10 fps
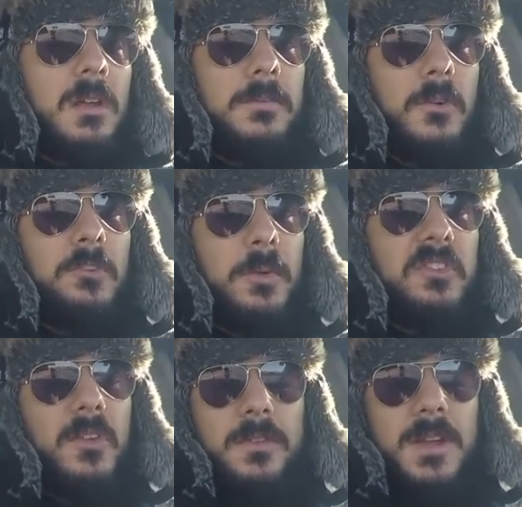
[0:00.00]
kind of force
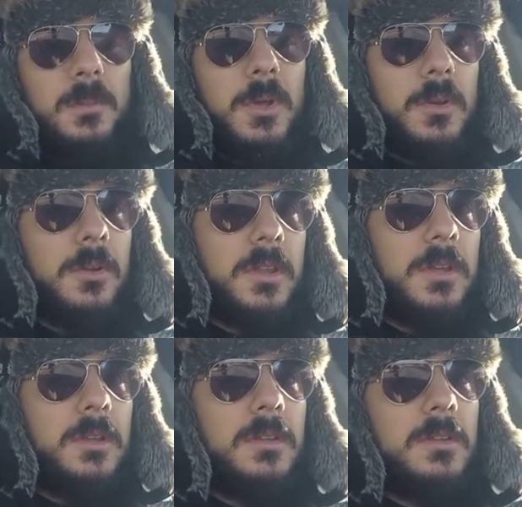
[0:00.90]
myself out of bed
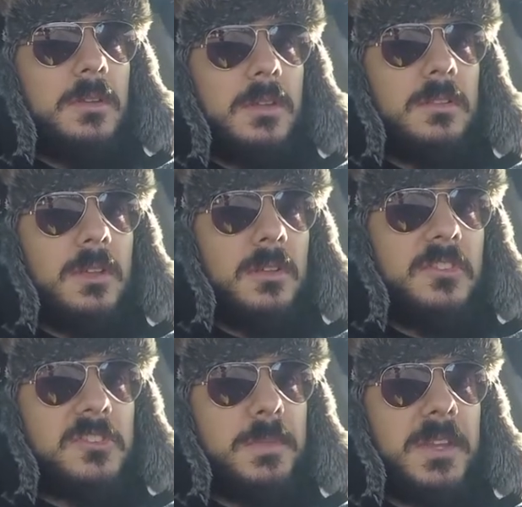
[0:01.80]
early,
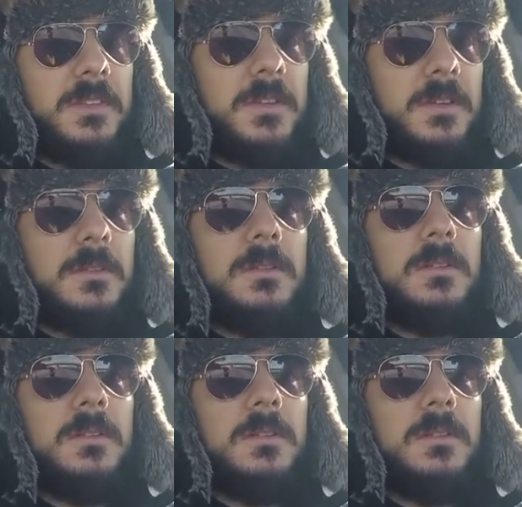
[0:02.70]
not such a bad thing.